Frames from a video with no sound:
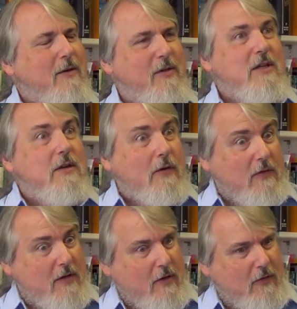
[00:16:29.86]
You know,
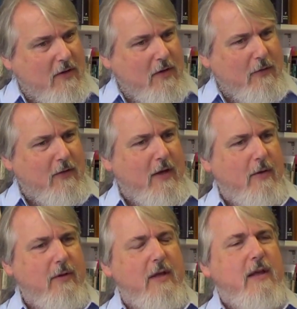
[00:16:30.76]
years and years and years
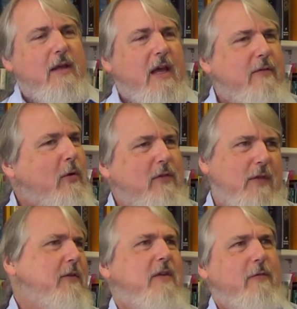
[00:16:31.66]
ago. And, of
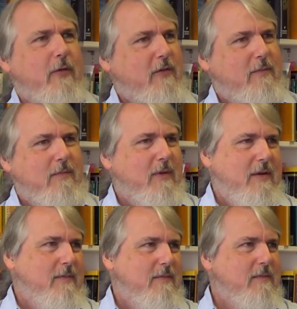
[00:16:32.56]
course, their stuff was
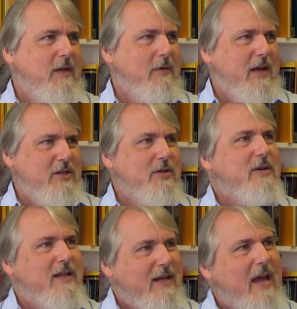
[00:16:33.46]
in, you know,
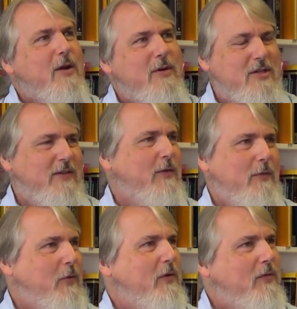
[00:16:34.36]
Nigerian language, and
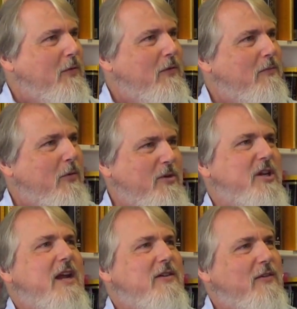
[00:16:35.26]
so, of course, there were
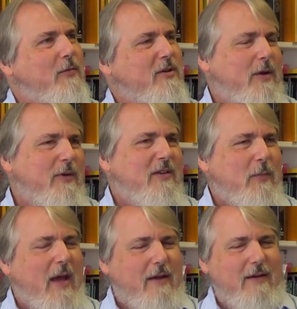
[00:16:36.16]
changes, which I would
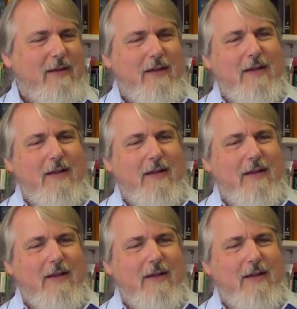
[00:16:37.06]
expect.